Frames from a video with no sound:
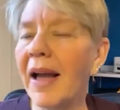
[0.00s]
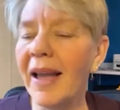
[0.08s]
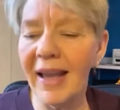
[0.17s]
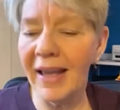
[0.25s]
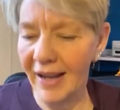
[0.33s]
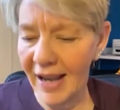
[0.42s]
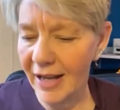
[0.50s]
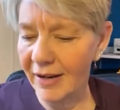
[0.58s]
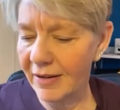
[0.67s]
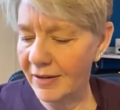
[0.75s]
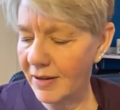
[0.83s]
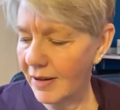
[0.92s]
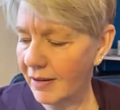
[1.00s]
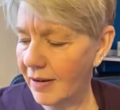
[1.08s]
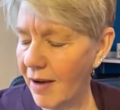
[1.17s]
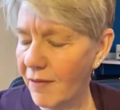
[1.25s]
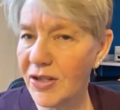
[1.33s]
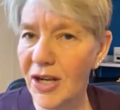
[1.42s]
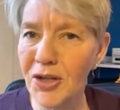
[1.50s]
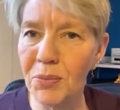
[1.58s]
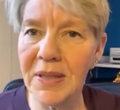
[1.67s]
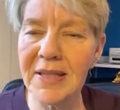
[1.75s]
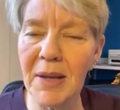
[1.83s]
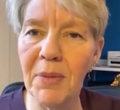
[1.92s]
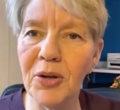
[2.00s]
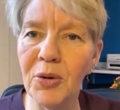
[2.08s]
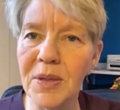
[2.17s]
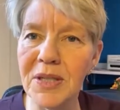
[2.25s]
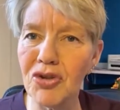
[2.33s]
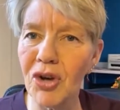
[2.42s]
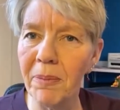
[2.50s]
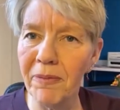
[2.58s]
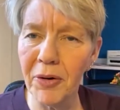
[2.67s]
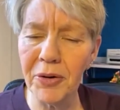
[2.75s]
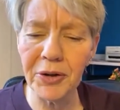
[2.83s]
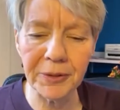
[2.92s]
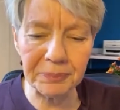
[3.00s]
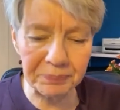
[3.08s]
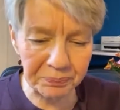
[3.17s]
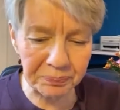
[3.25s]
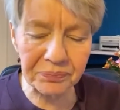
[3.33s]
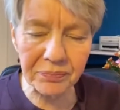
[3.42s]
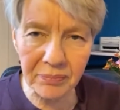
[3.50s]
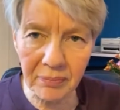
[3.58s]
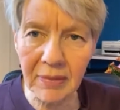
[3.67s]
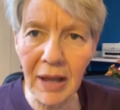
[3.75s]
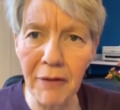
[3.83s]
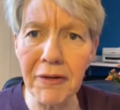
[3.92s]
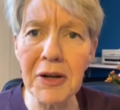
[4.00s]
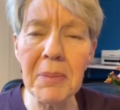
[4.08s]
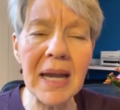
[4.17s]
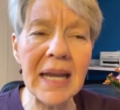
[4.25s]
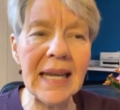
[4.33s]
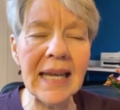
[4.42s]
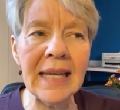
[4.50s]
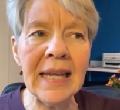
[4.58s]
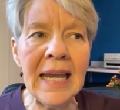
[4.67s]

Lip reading: I had a conversation with someone who was a Trump voter, a friend of mine,